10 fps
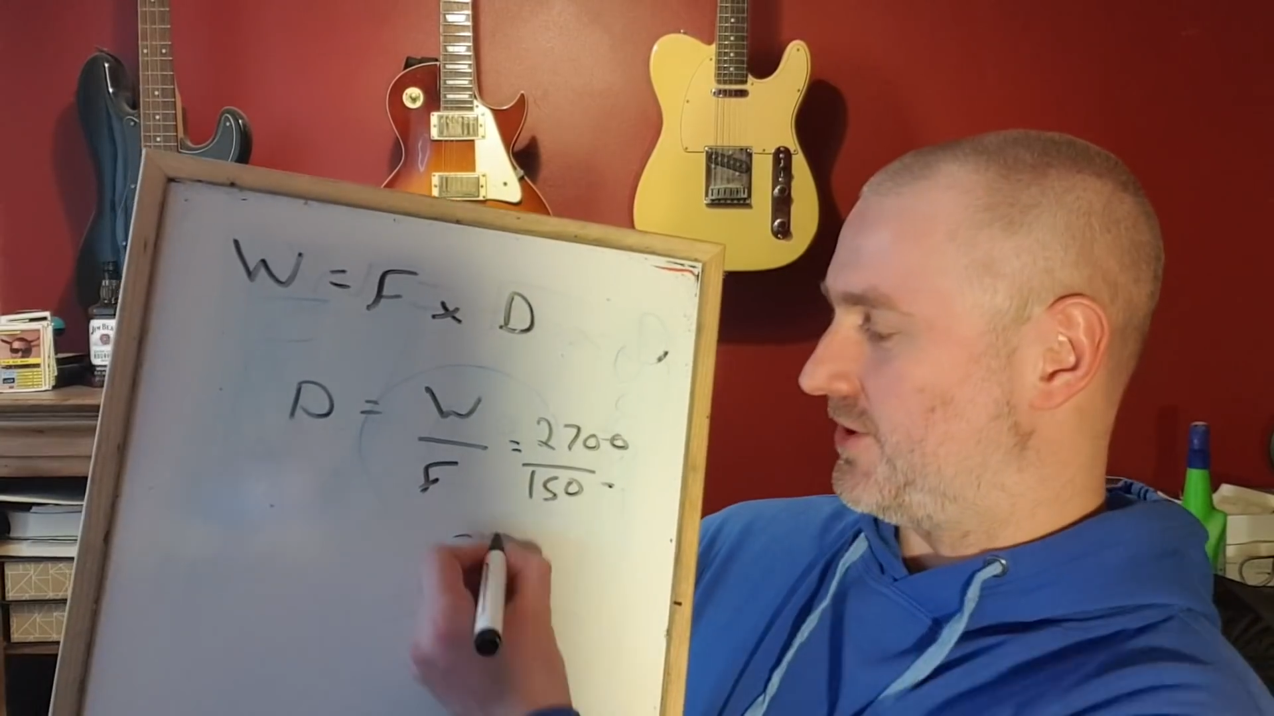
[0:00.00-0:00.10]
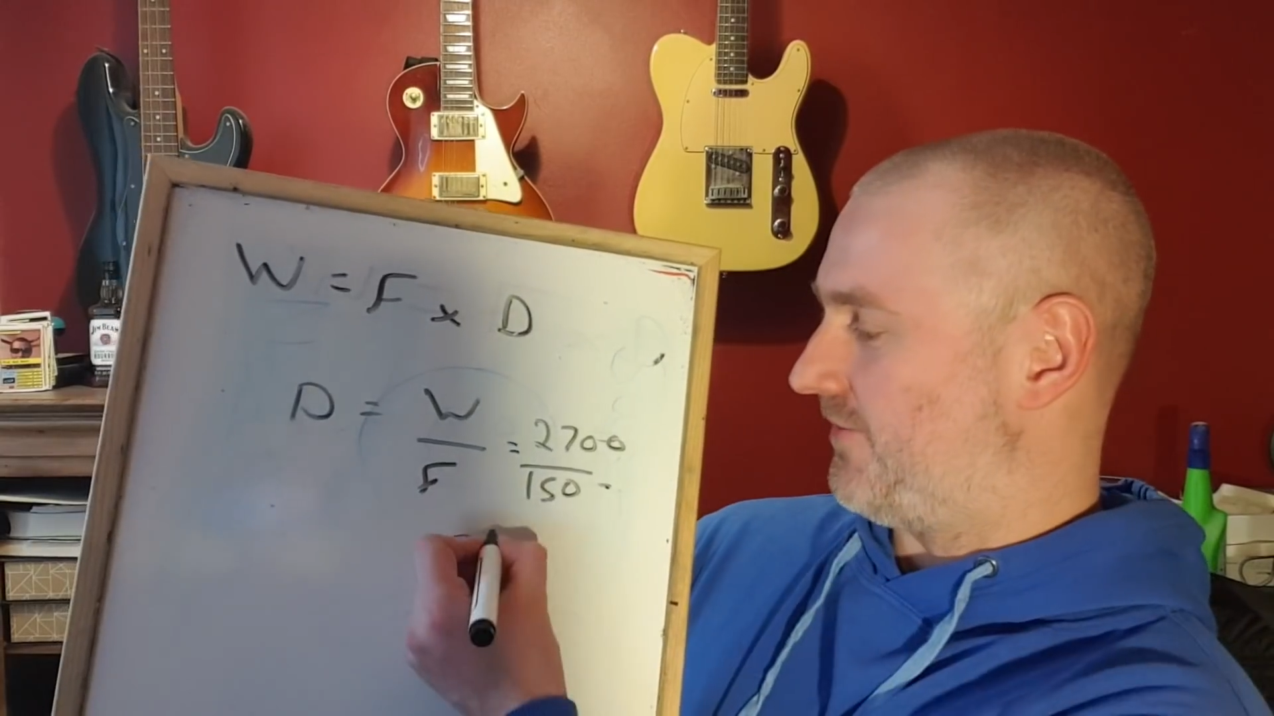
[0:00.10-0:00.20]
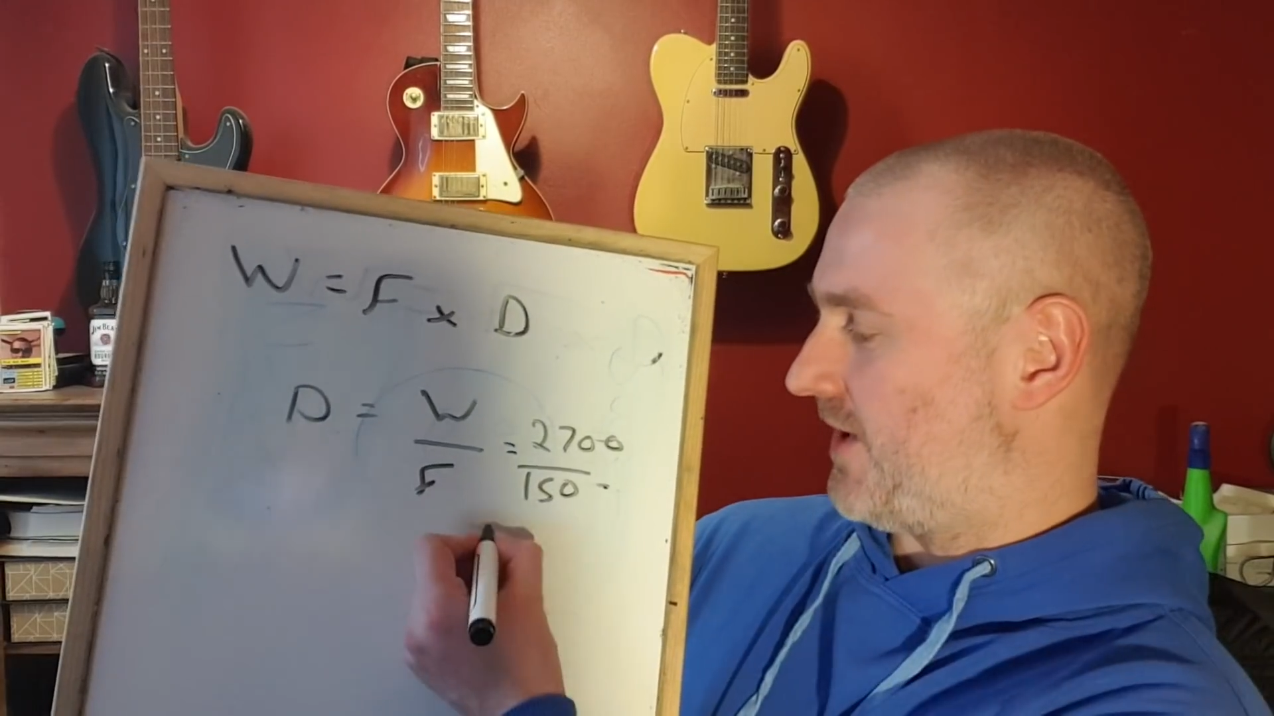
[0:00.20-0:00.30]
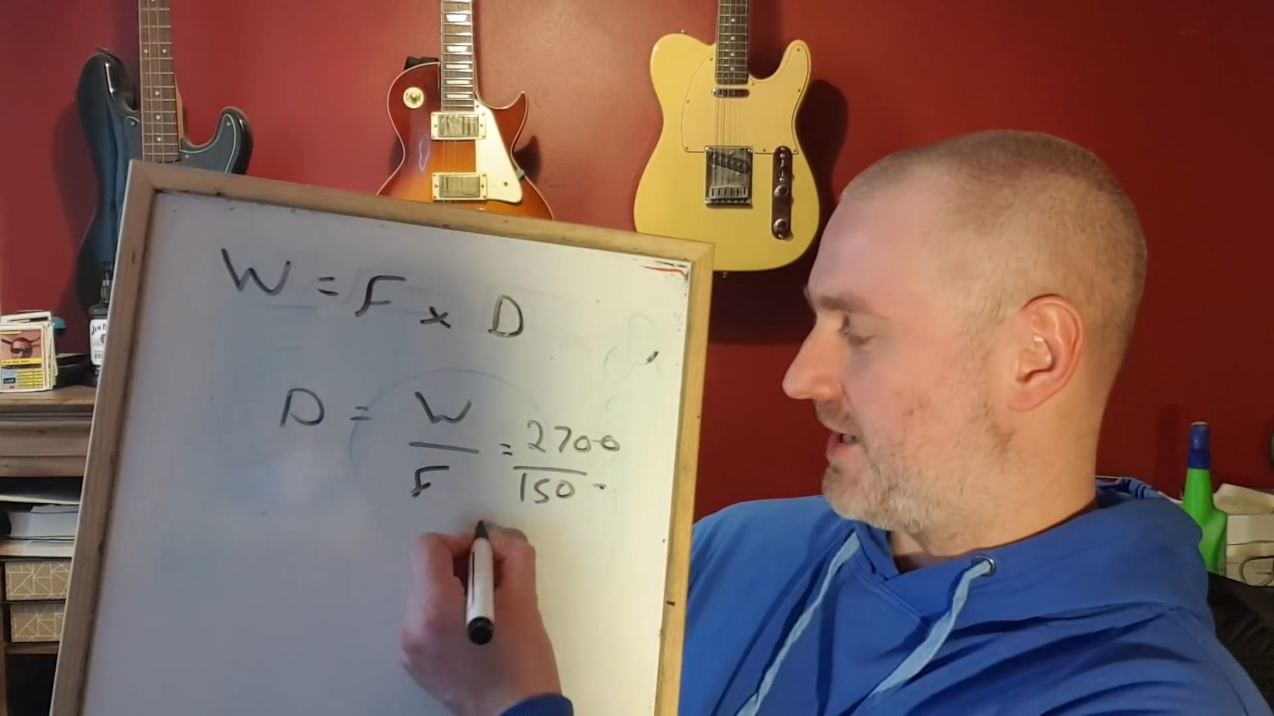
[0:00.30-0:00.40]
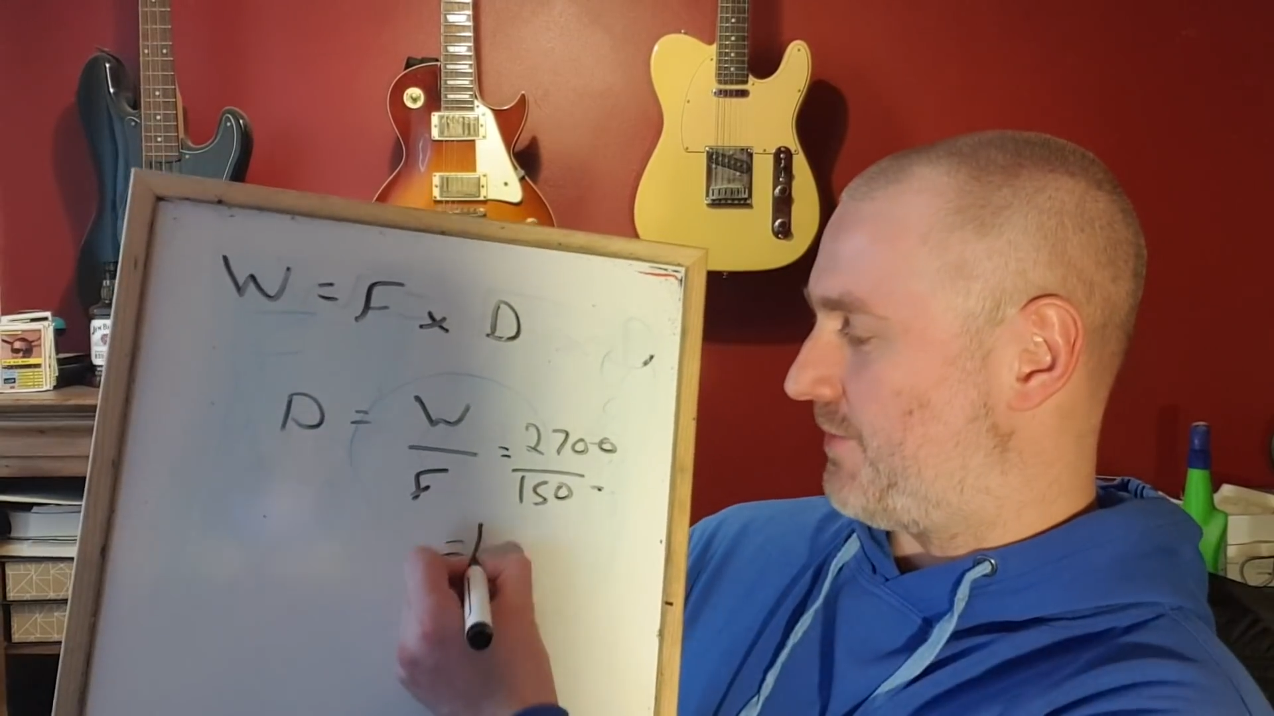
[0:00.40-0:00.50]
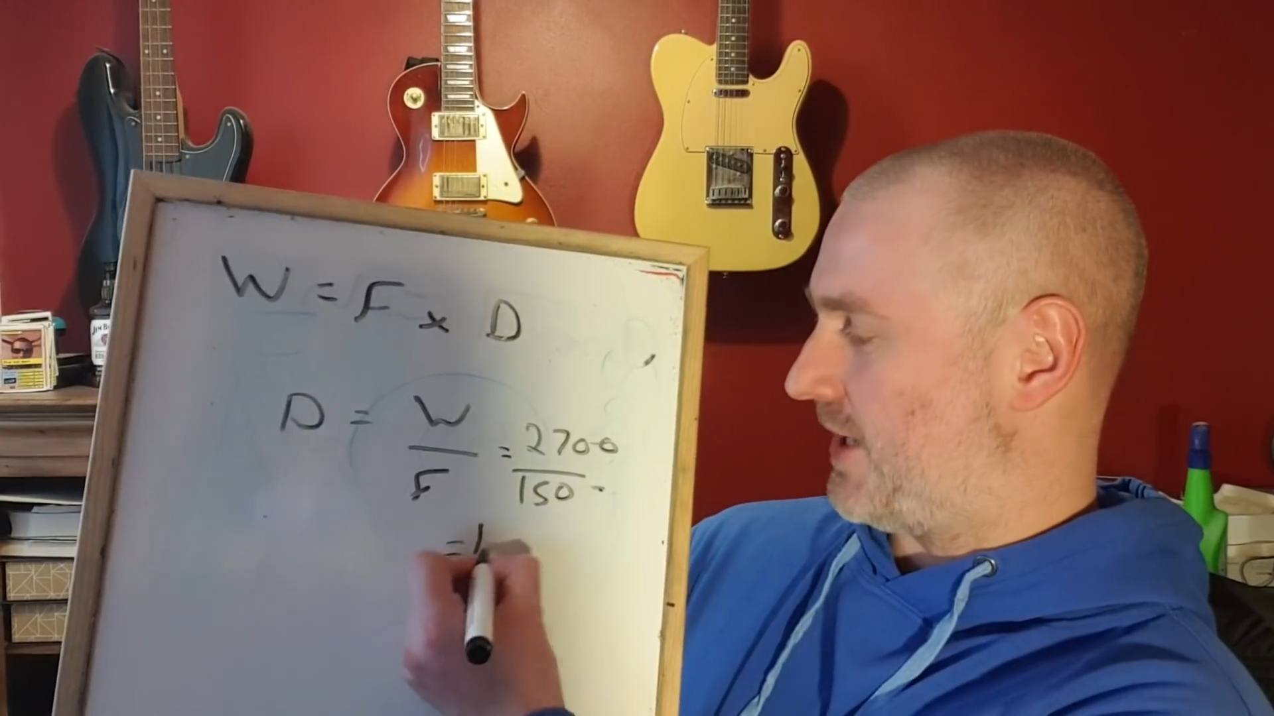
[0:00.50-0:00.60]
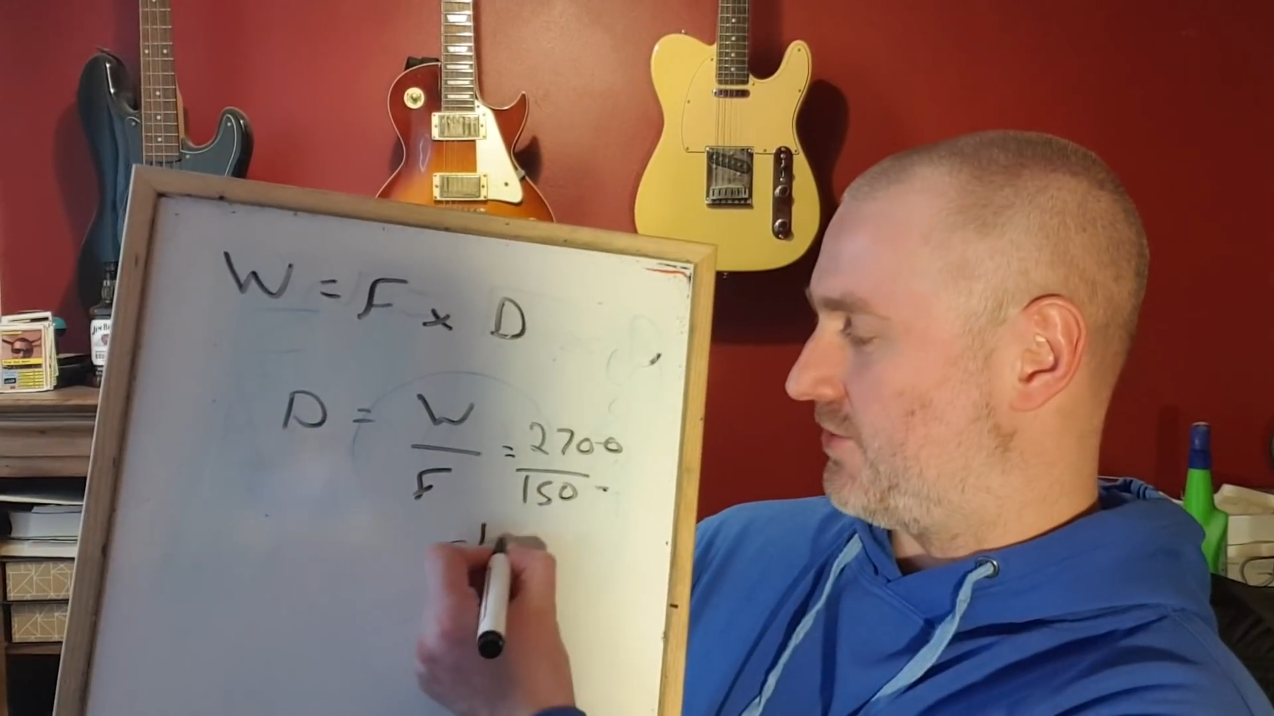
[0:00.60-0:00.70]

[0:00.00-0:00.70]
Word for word: divided by